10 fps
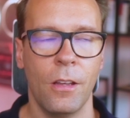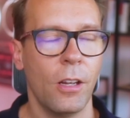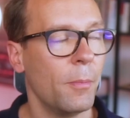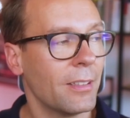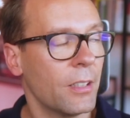
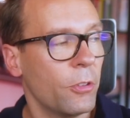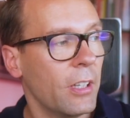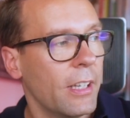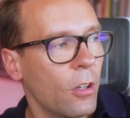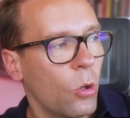Let me ask
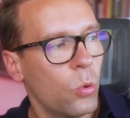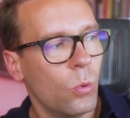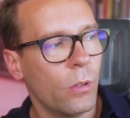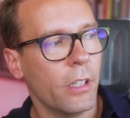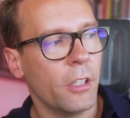differently.
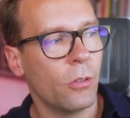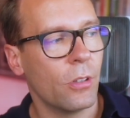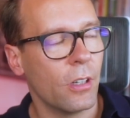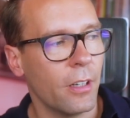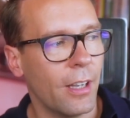
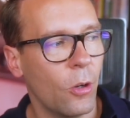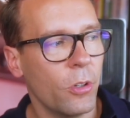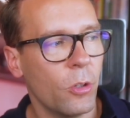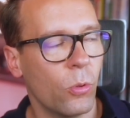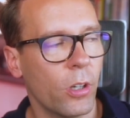How do
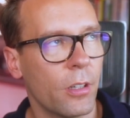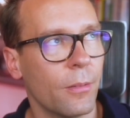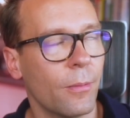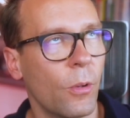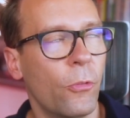you work?
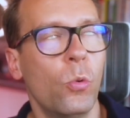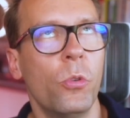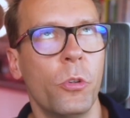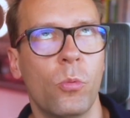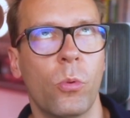With who
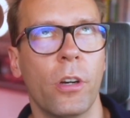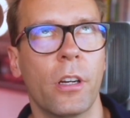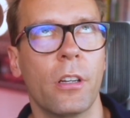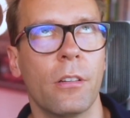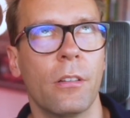do you work?